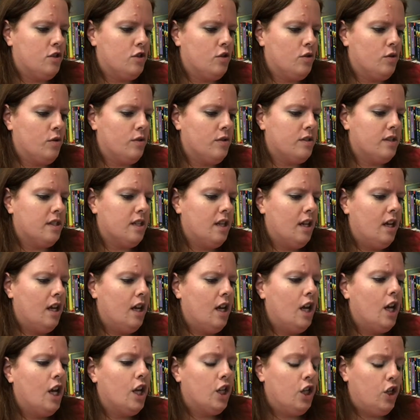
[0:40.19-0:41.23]
Jules.
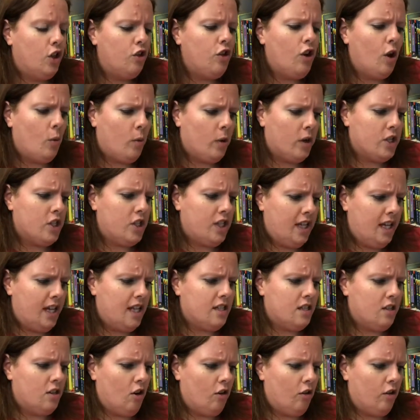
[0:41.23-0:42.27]
"You know where she
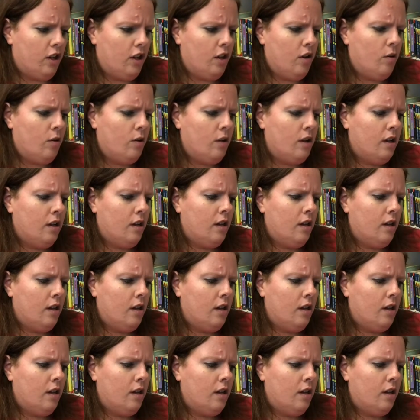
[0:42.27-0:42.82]
is, don't you?"